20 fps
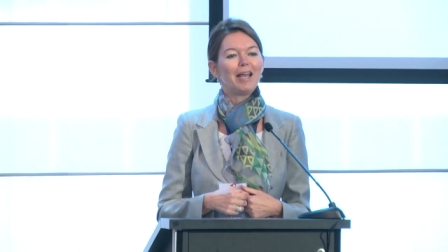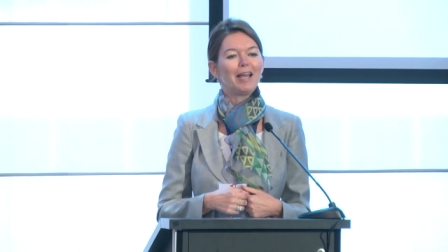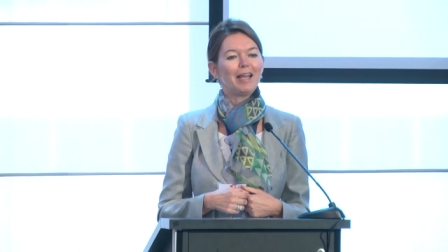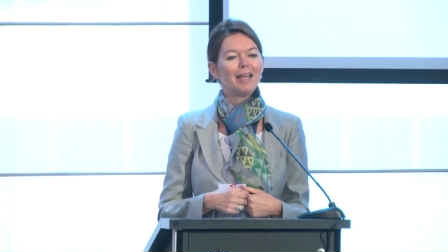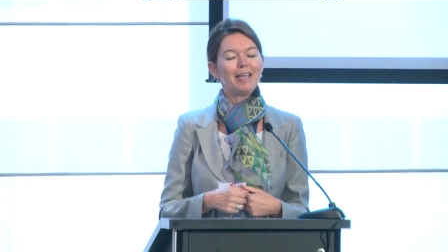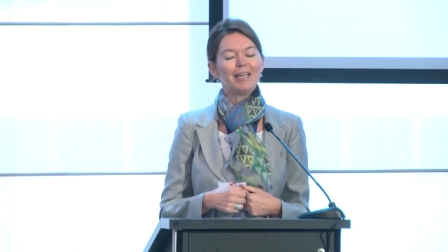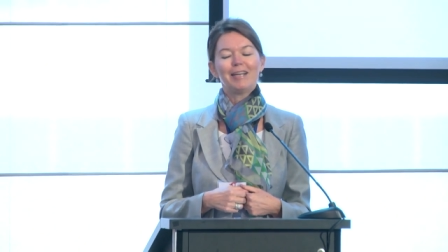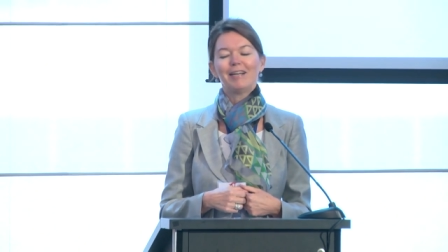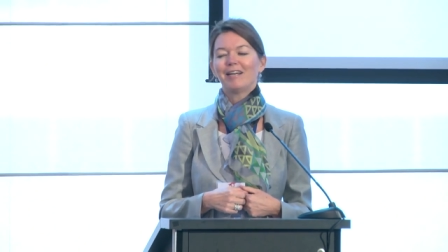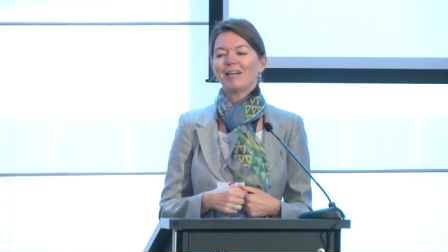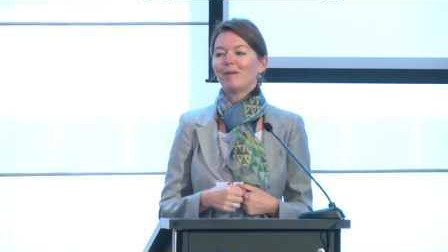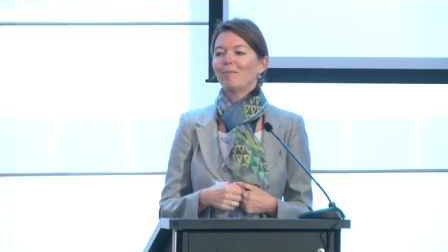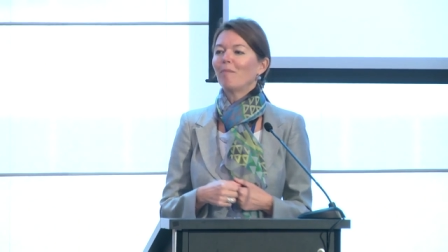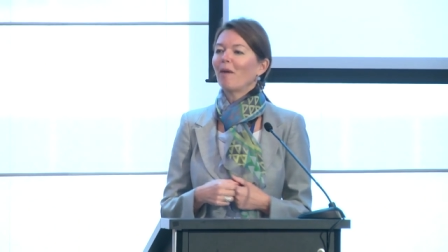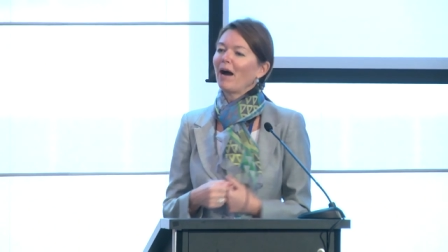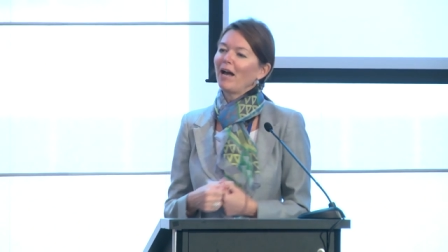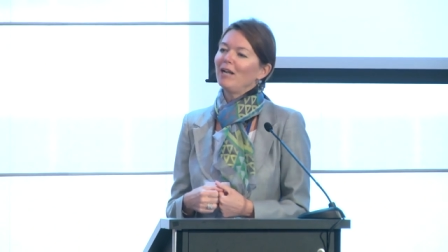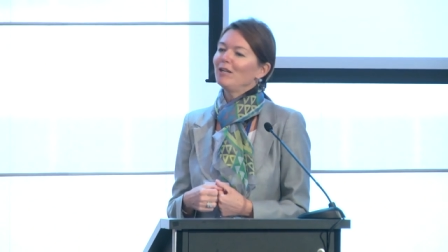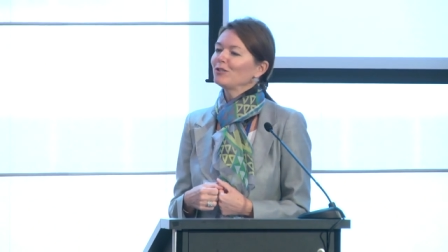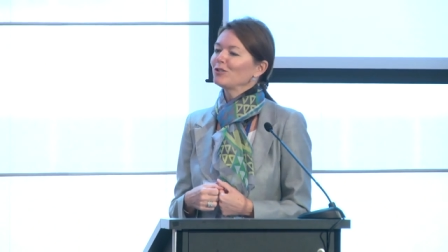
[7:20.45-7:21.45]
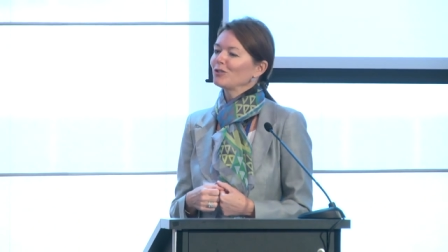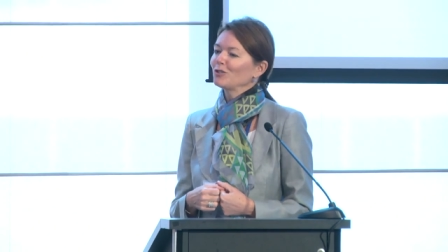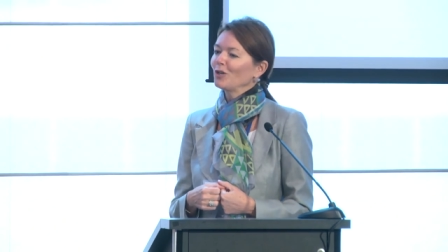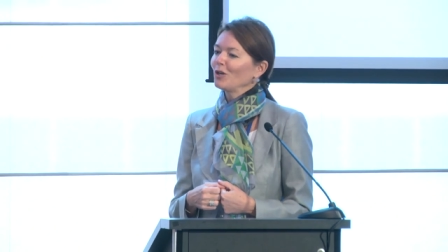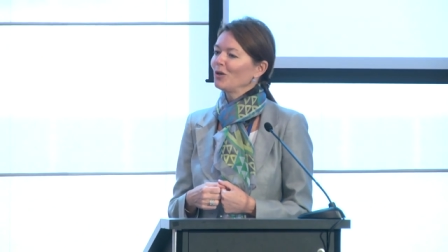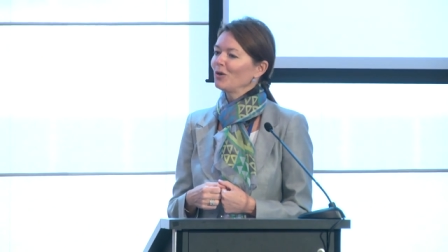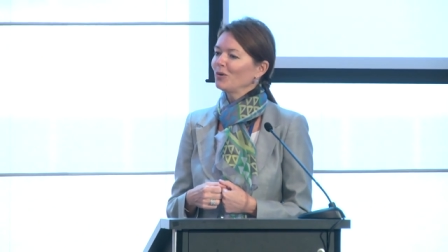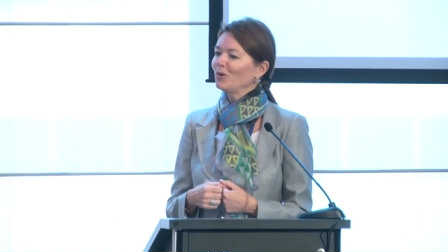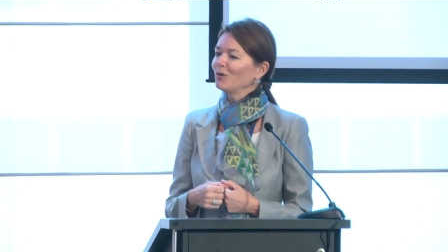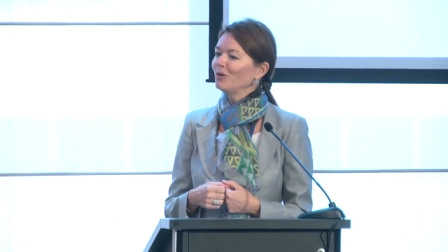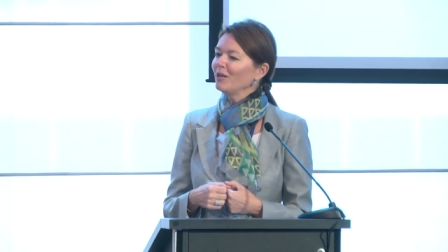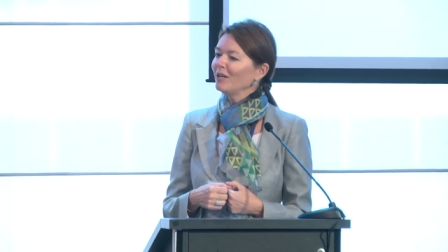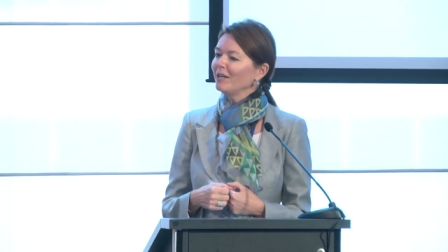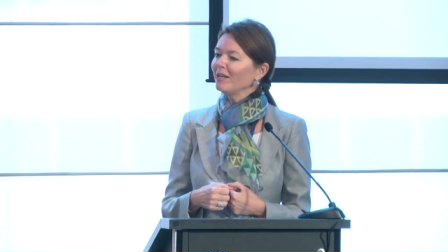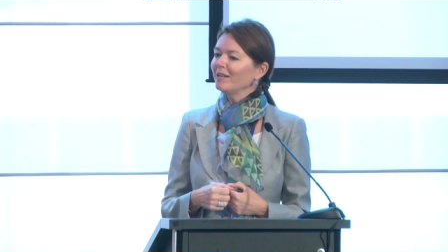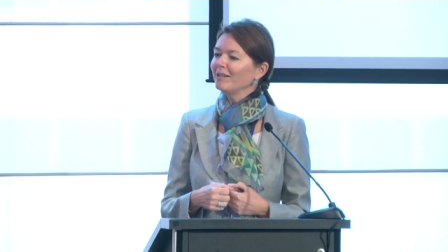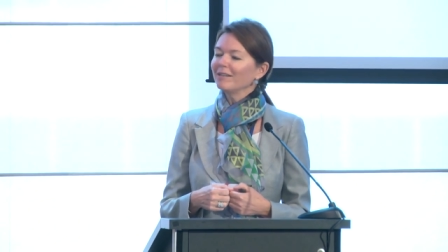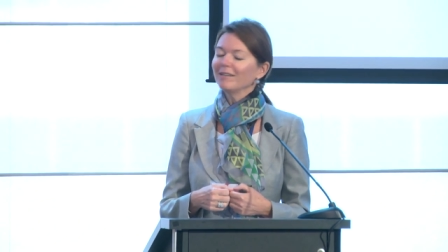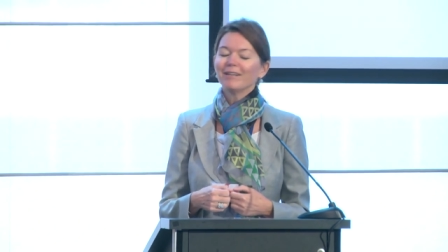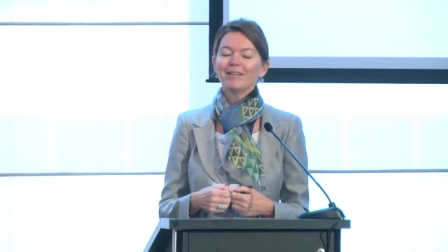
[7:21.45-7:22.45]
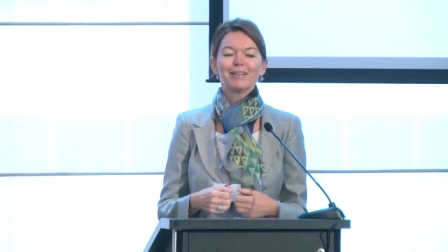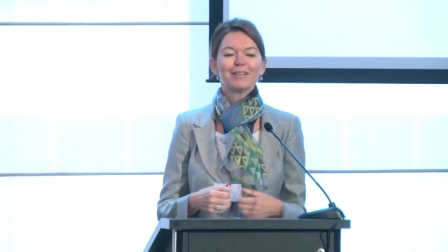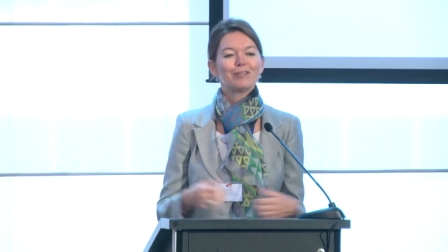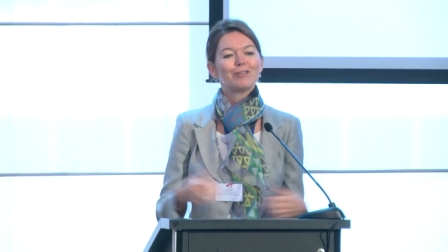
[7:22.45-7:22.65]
a milestone in